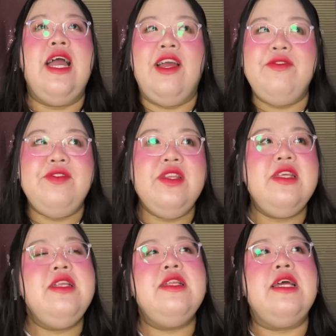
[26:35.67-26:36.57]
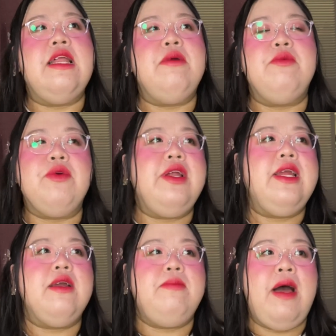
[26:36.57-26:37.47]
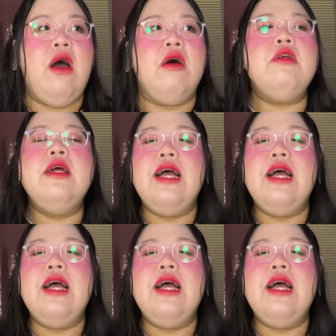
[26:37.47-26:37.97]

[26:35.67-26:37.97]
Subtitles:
Everything that I'm worrying about,